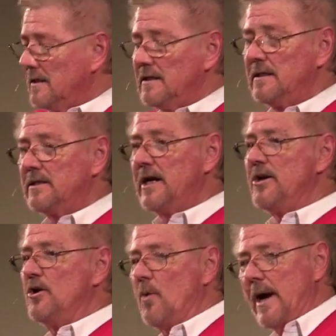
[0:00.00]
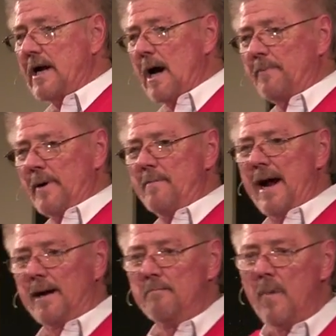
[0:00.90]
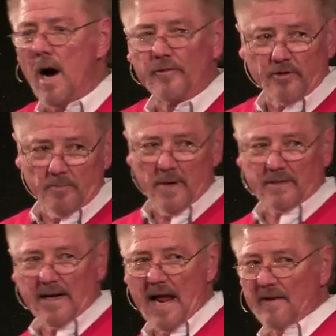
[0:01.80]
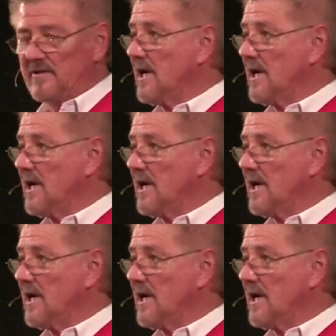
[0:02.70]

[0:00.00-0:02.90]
Then you wake up in about a month or a month and a half and say,